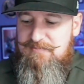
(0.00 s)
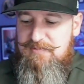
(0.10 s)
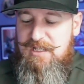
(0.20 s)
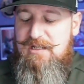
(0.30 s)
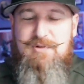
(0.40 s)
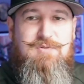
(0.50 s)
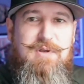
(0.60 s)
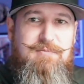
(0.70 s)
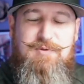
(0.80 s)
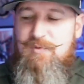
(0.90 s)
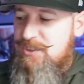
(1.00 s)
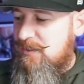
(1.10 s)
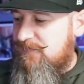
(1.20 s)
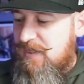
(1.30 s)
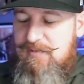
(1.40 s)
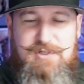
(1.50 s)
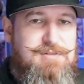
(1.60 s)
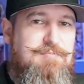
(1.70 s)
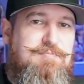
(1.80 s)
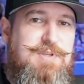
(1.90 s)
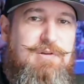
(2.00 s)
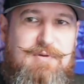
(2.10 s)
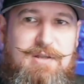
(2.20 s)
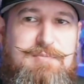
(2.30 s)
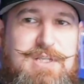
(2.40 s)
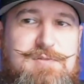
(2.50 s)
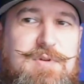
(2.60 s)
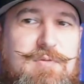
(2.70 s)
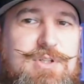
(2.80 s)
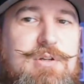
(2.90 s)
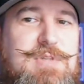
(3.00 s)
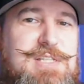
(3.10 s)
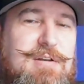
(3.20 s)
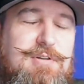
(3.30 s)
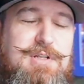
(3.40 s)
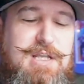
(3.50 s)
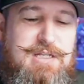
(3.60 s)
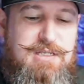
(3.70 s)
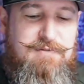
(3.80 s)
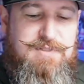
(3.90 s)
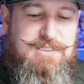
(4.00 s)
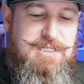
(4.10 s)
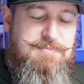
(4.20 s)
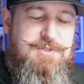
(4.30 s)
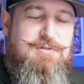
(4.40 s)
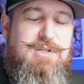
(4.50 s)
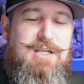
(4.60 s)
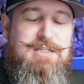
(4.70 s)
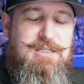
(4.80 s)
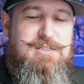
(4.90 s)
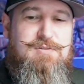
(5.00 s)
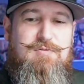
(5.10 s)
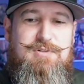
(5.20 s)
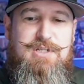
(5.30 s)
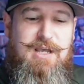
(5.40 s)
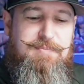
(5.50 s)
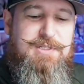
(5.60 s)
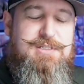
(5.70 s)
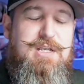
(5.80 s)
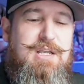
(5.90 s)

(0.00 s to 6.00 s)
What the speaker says: Any which way, we want you to follow us and be around because we don't want you to miss out on any of the tips or ideas or topics,